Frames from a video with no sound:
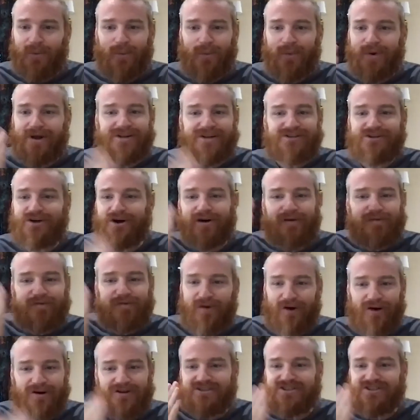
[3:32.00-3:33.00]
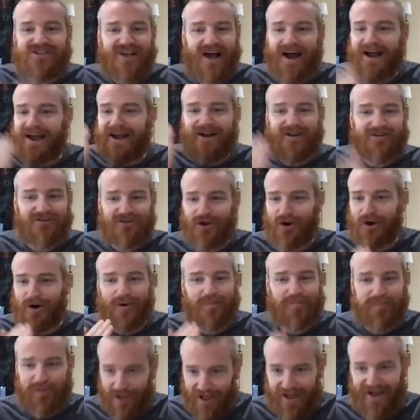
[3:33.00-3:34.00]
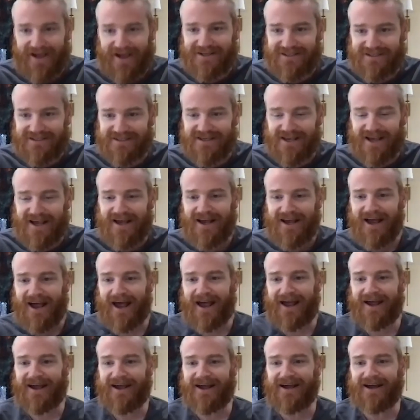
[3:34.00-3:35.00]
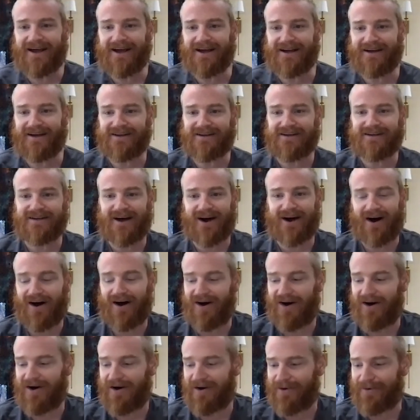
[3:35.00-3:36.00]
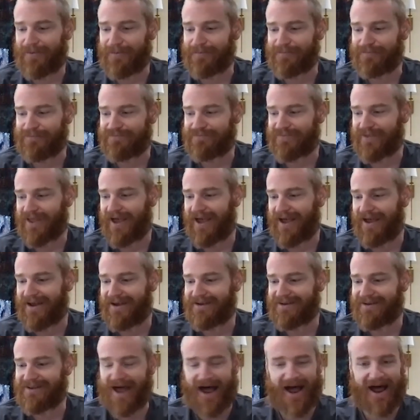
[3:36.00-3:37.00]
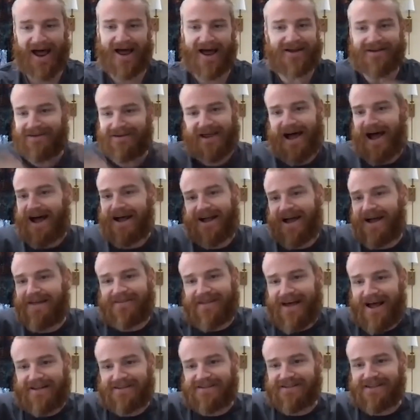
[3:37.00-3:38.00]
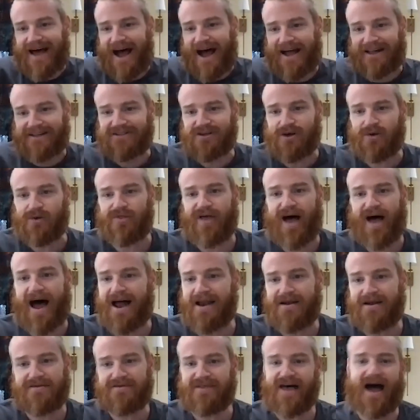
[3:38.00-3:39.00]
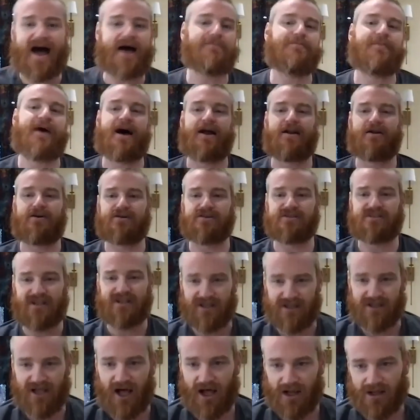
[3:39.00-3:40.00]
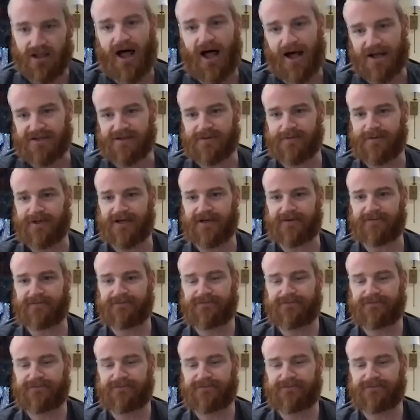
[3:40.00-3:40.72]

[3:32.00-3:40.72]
We took first, second, and third place, and that's that. So that matters a lot to me.